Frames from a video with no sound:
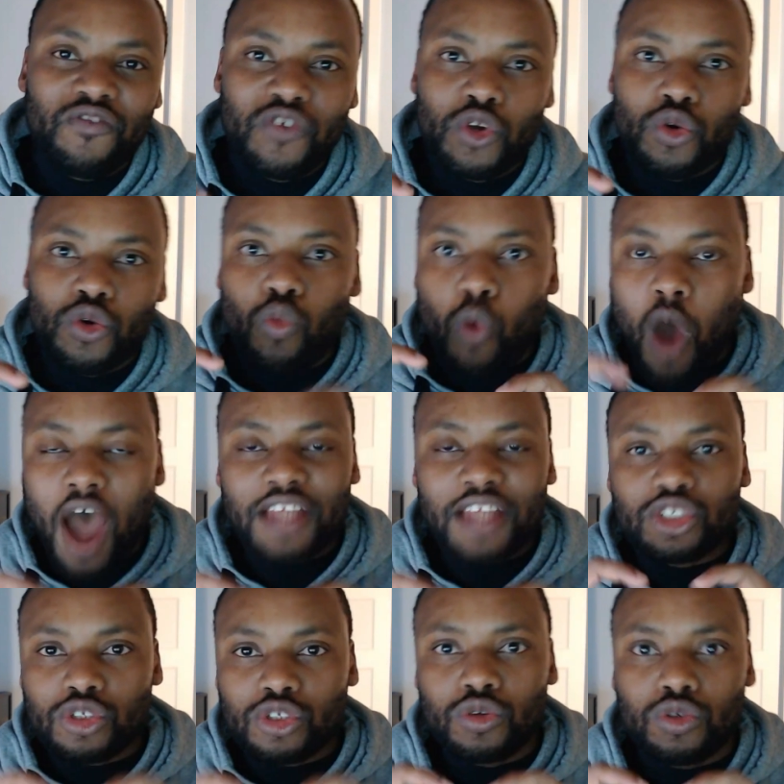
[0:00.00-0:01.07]
But if you
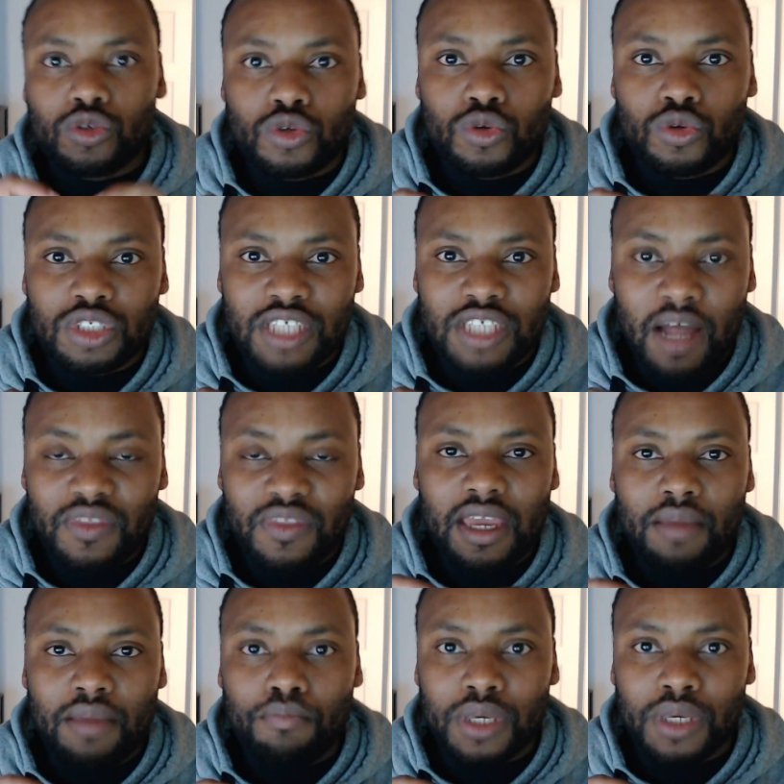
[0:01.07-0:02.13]
want to do
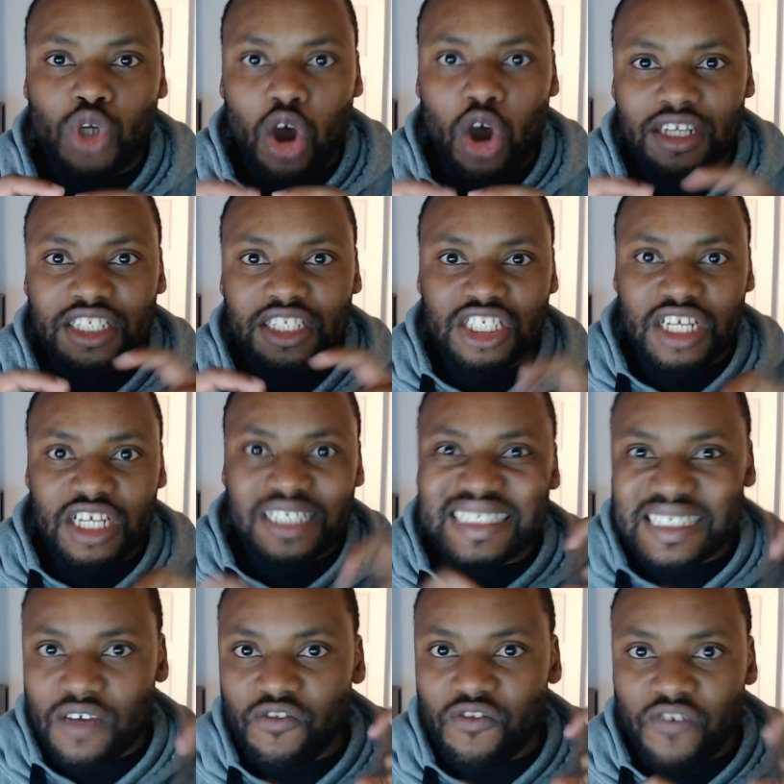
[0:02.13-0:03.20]
something
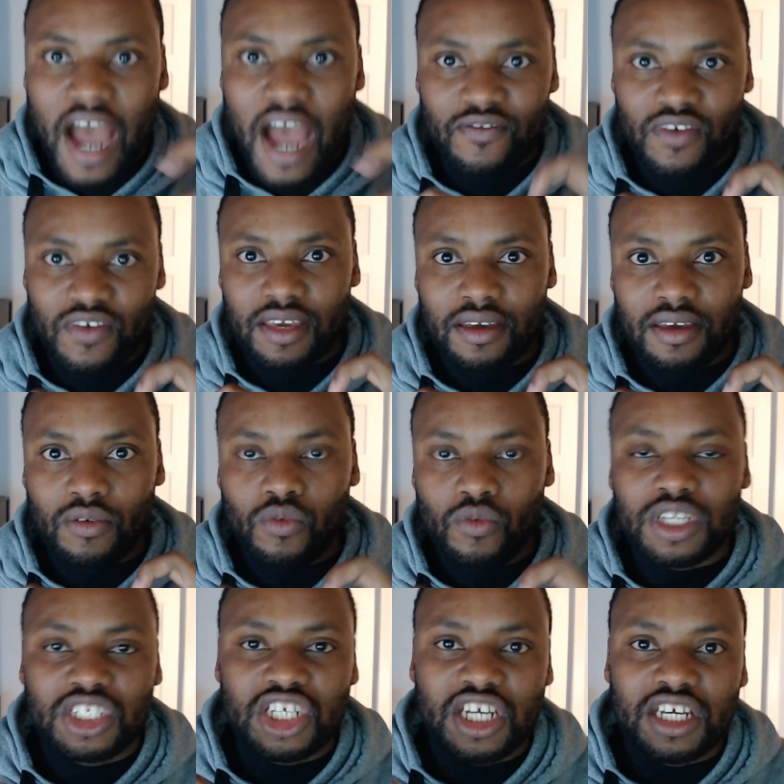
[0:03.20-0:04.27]
beyond just surviving,
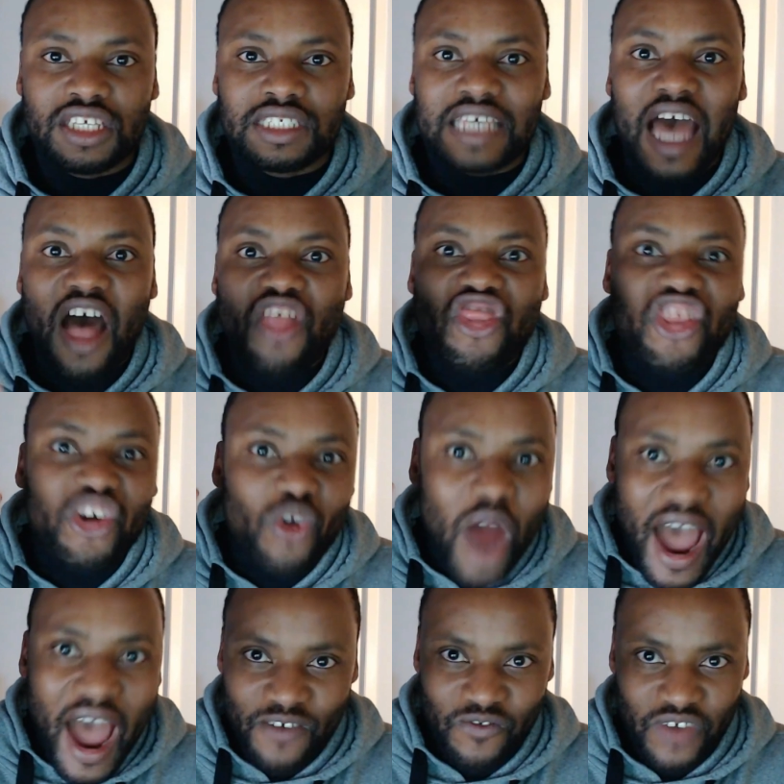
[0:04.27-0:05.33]
which is
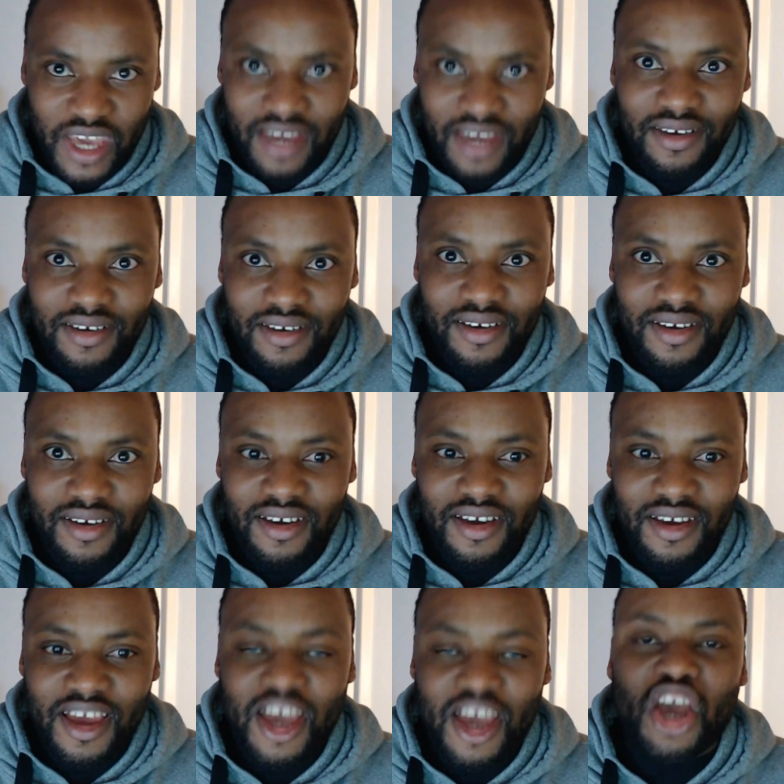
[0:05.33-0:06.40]
thriving,
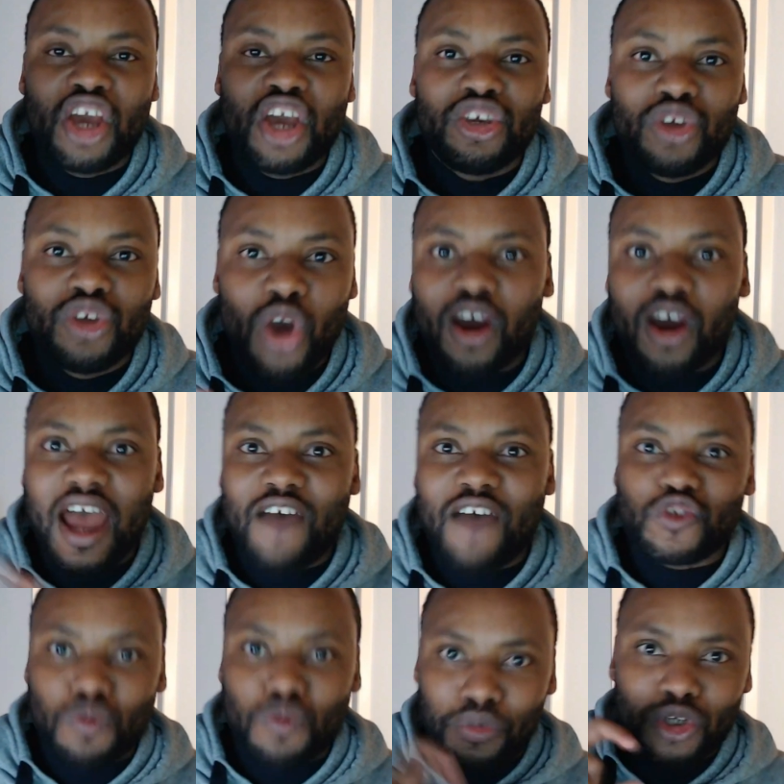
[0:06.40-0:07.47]

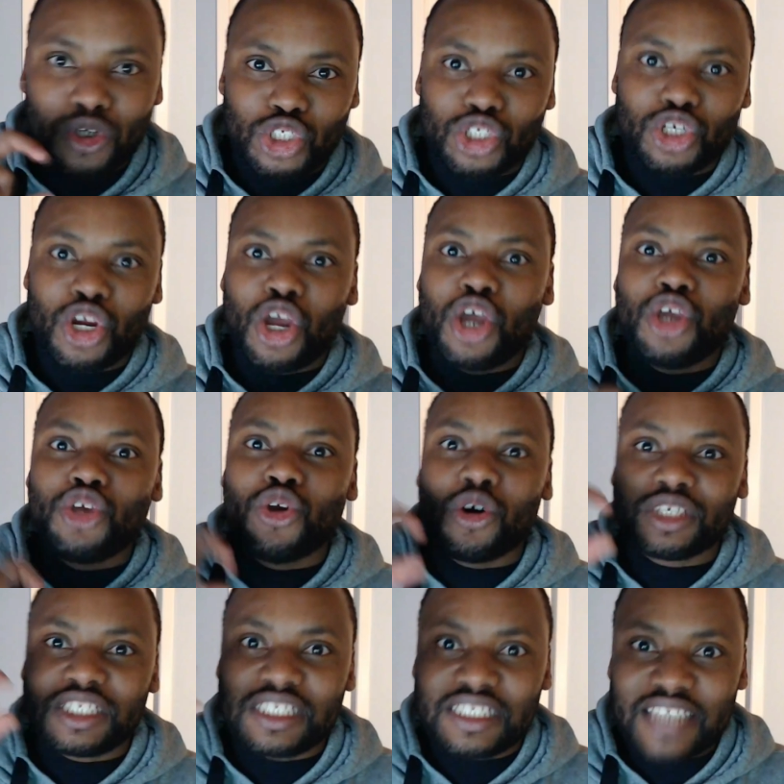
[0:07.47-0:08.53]
you're going to have to push
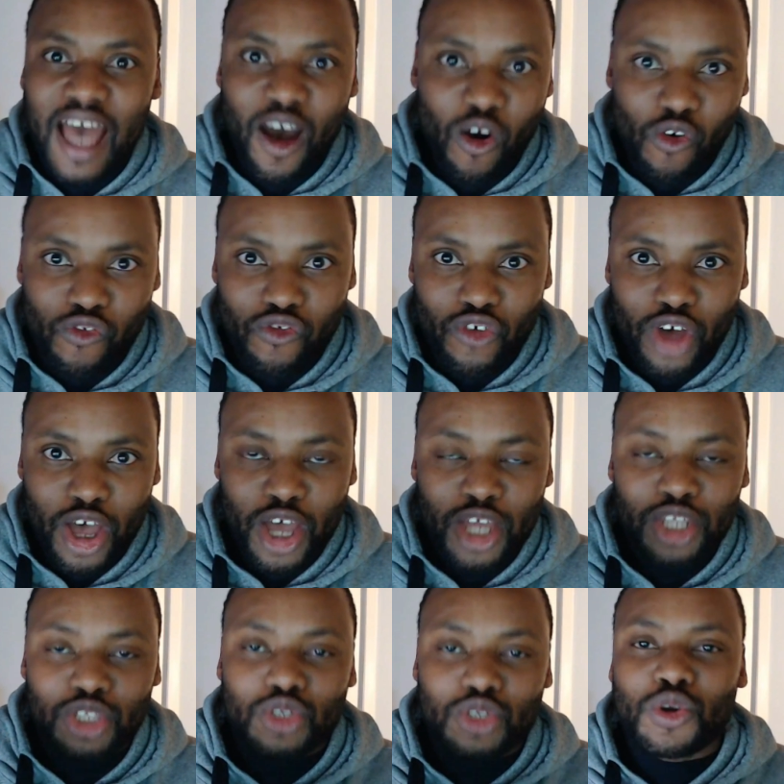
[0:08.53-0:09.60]
yourself
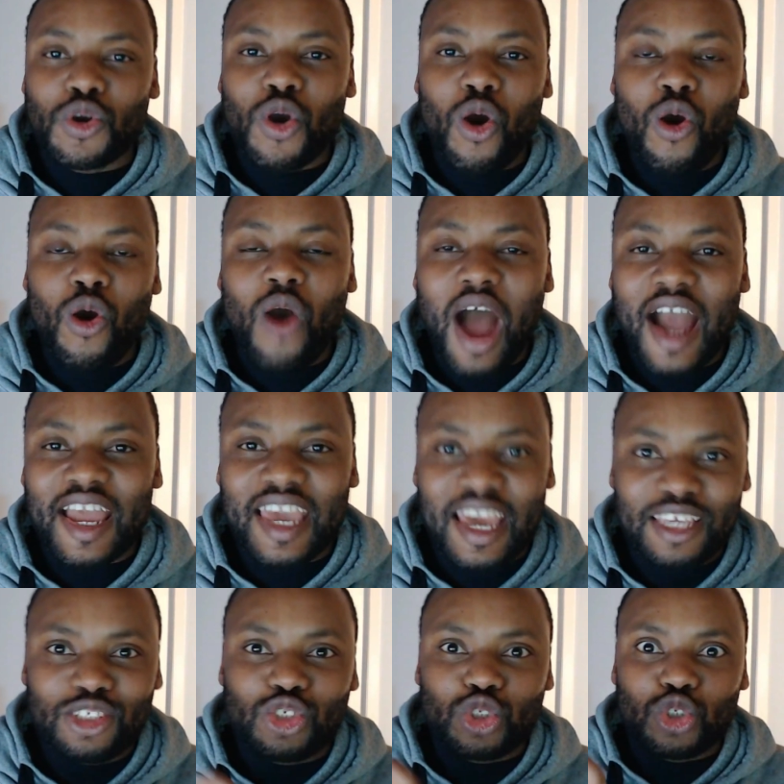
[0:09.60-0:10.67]
to
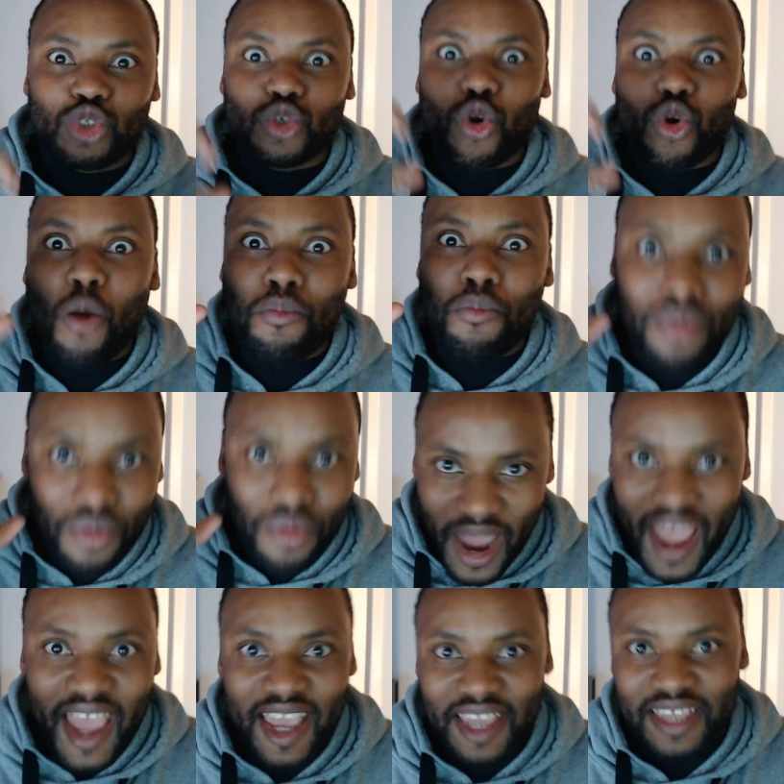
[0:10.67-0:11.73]
go against your
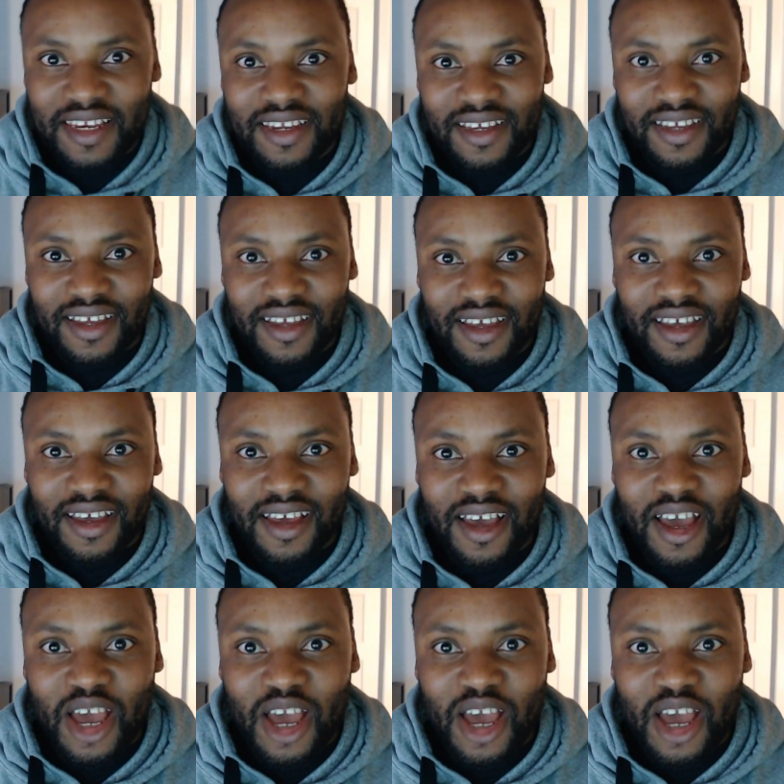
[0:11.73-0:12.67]
brain